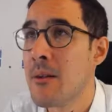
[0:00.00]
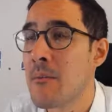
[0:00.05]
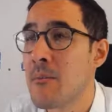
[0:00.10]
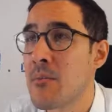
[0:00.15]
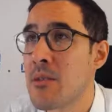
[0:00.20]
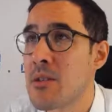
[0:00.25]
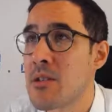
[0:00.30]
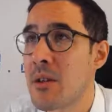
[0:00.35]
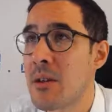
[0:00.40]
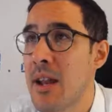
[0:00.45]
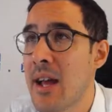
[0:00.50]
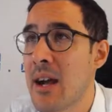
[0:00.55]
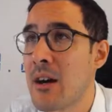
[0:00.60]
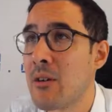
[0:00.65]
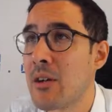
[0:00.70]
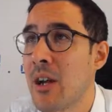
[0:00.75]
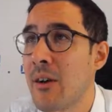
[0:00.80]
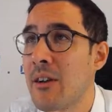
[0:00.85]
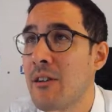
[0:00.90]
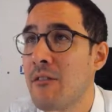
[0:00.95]
So now
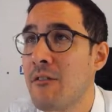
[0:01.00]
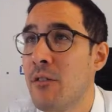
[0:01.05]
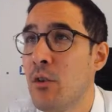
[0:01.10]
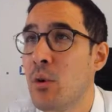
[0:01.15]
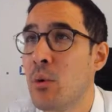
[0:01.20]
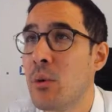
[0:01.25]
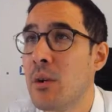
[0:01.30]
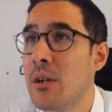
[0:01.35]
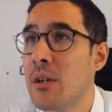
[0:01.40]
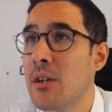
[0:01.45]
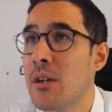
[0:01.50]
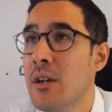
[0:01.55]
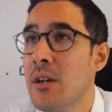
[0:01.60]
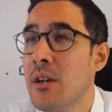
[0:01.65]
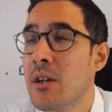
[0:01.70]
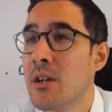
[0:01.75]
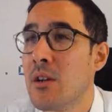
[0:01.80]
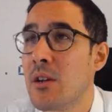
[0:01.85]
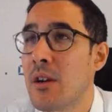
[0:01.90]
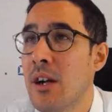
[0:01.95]
going forward,
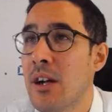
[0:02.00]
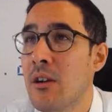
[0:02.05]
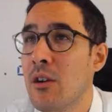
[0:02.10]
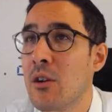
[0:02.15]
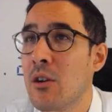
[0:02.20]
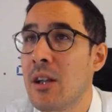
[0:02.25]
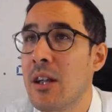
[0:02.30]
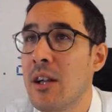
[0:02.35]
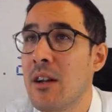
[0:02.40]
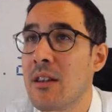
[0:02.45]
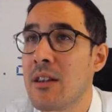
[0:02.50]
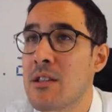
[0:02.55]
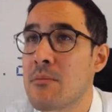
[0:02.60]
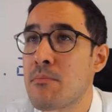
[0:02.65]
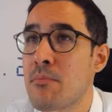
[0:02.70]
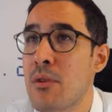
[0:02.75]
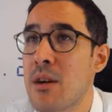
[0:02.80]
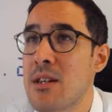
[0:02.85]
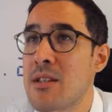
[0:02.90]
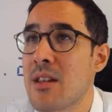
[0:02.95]
you're kind of looking at this
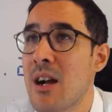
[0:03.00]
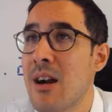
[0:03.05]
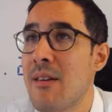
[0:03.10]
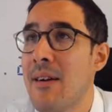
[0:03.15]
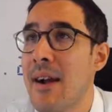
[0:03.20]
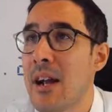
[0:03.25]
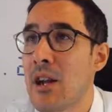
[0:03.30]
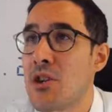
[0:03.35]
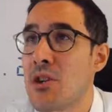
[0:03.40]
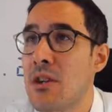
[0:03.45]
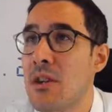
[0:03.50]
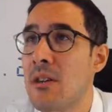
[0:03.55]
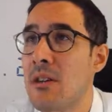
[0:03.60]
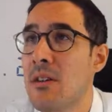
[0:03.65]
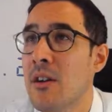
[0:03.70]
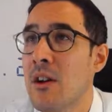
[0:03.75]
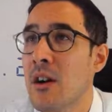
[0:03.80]
price direction